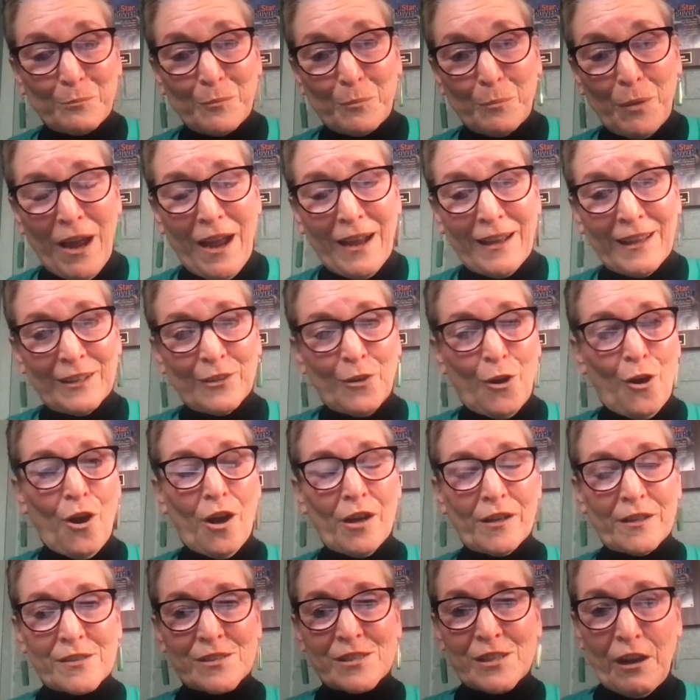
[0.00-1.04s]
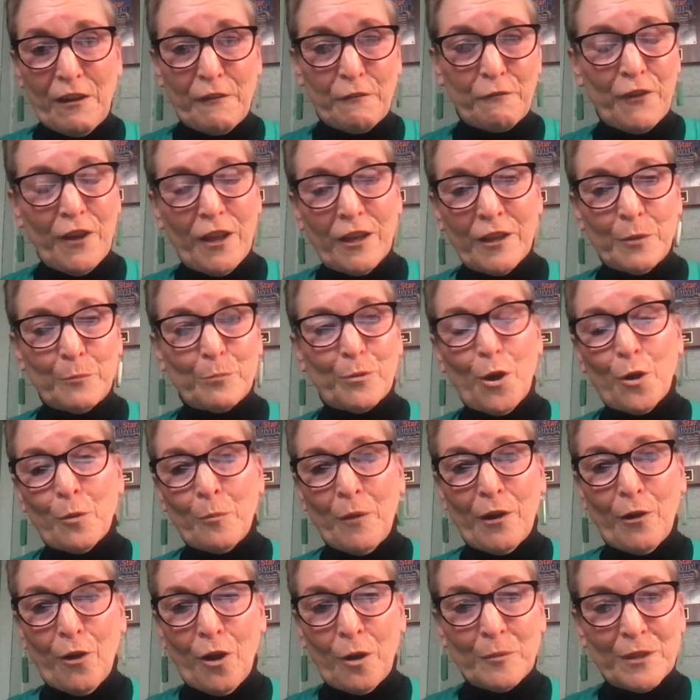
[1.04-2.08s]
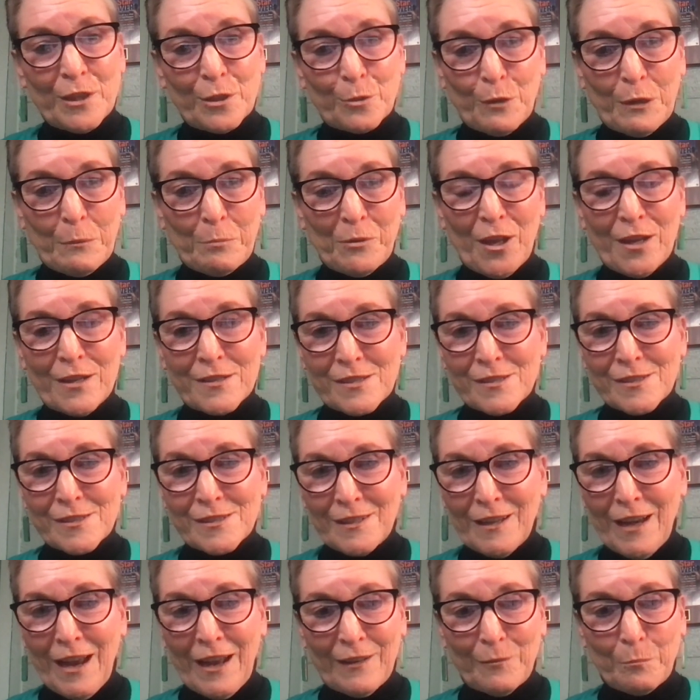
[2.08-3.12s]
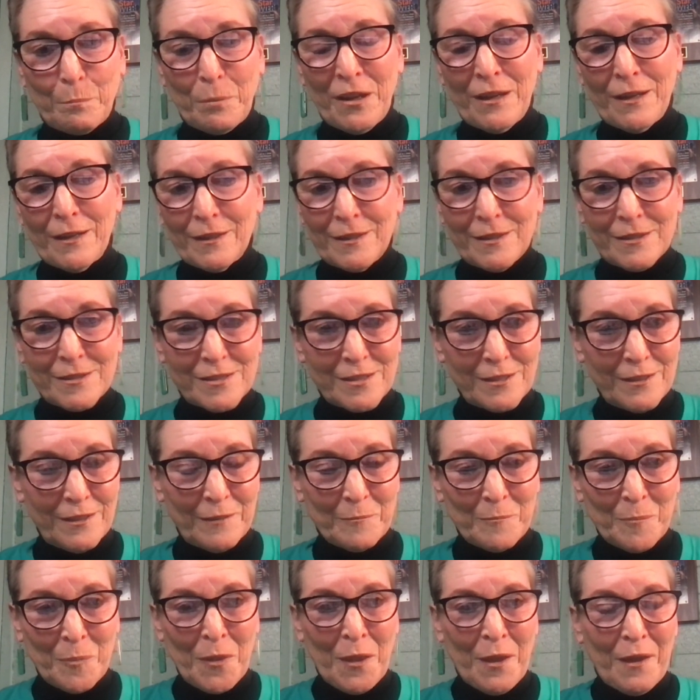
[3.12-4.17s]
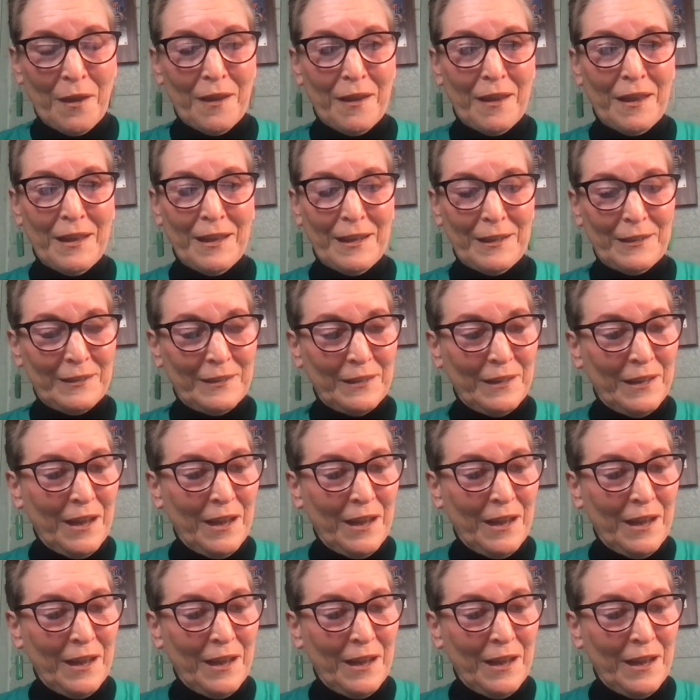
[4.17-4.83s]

back in August, I fell and broke my arm in 3 places and had pins, and